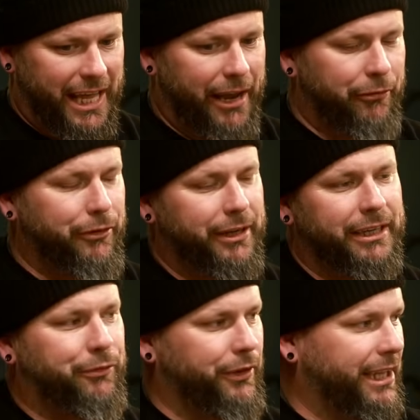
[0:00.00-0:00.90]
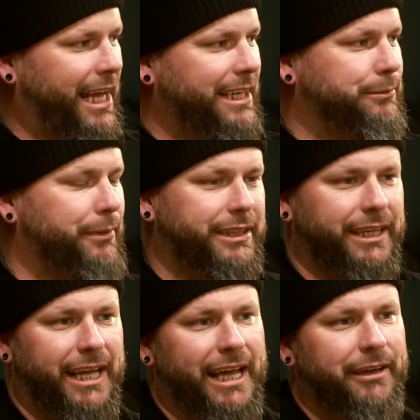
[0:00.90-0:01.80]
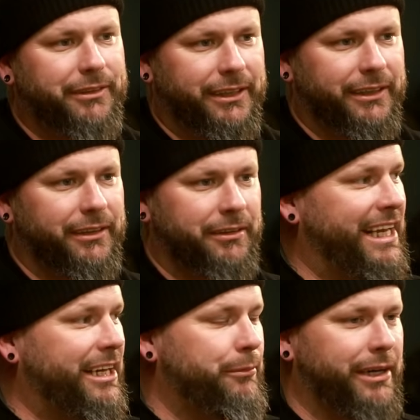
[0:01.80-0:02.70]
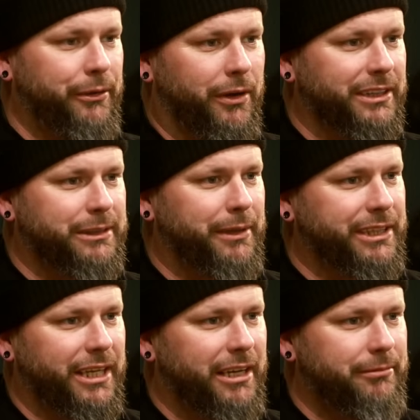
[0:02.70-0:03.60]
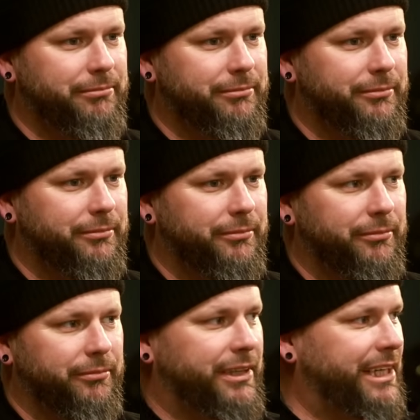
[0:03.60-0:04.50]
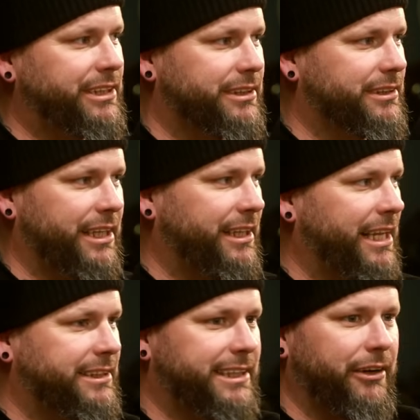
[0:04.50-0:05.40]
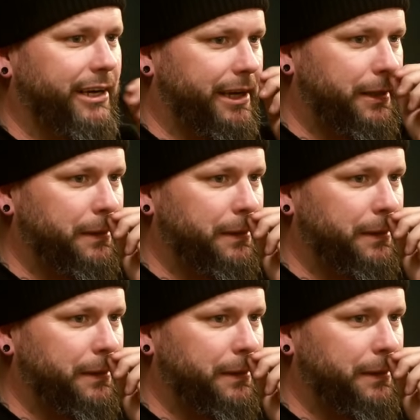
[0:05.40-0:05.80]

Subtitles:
For the last month and a half that anybody walks in my shop, they stare at it.